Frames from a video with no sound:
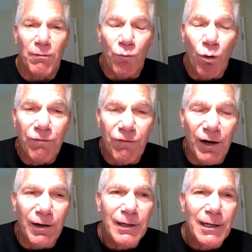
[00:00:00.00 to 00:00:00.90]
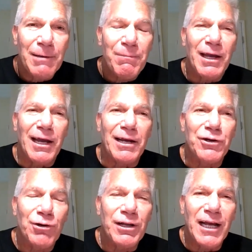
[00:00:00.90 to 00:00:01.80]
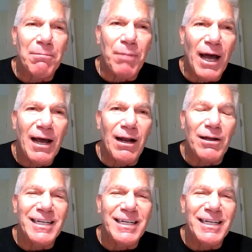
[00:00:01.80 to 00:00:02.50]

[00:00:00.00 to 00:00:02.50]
warfare. And during that battle, he